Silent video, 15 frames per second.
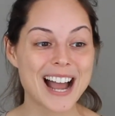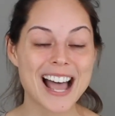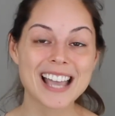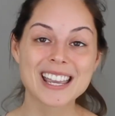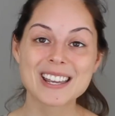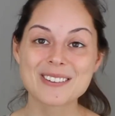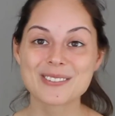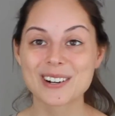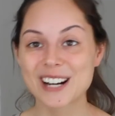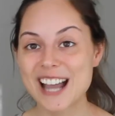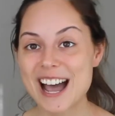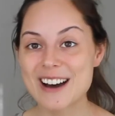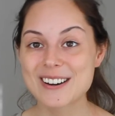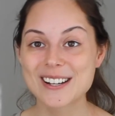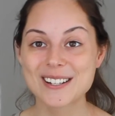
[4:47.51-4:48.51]
I can work
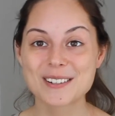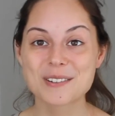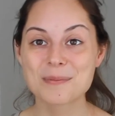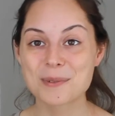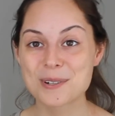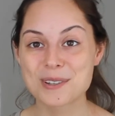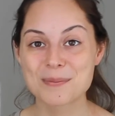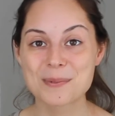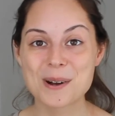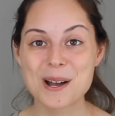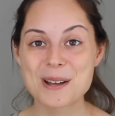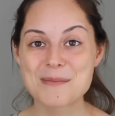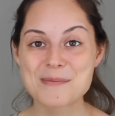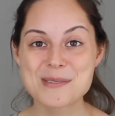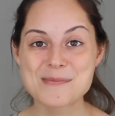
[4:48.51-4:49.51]
out in a sports bra
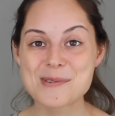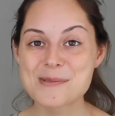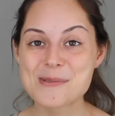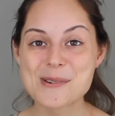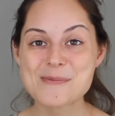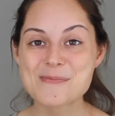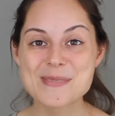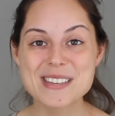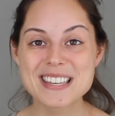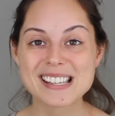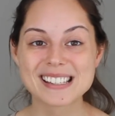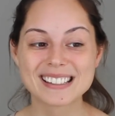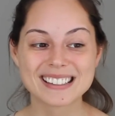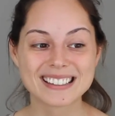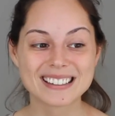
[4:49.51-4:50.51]
and people won't
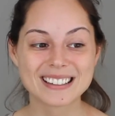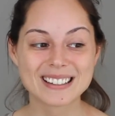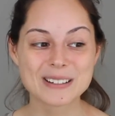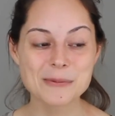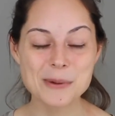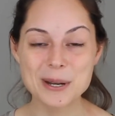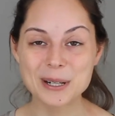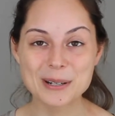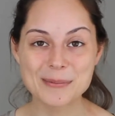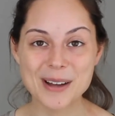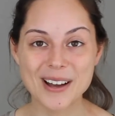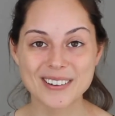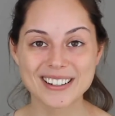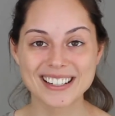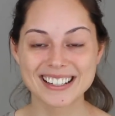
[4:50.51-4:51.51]
be weird
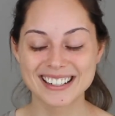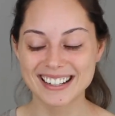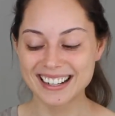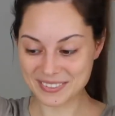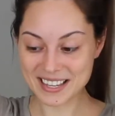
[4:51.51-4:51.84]
about it.